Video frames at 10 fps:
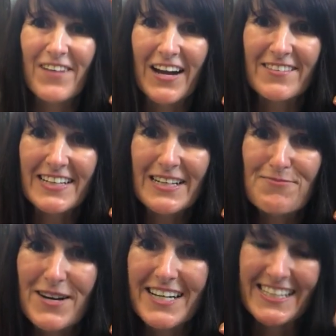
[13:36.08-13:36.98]
five little
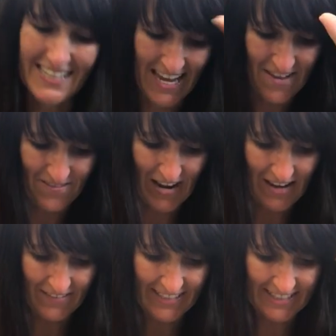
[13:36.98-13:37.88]
birds,
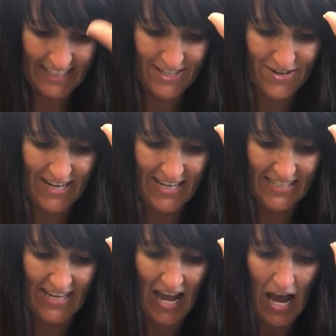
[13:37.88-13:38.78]
five little
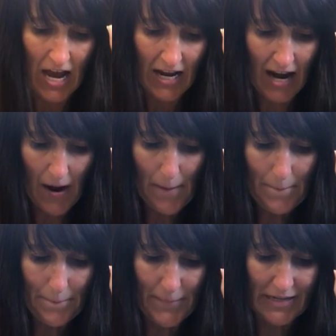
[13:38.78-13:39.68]
trees, come
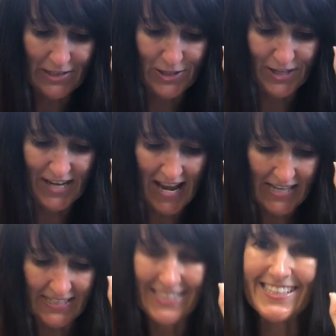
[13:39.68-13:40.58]
build your
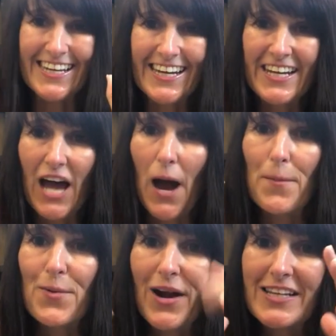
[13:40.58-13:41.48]
nest in our
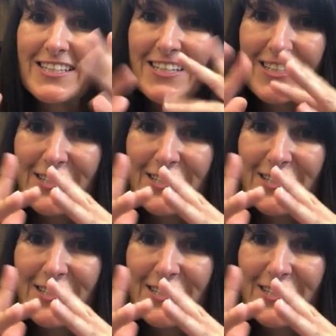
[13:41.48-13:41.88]
branches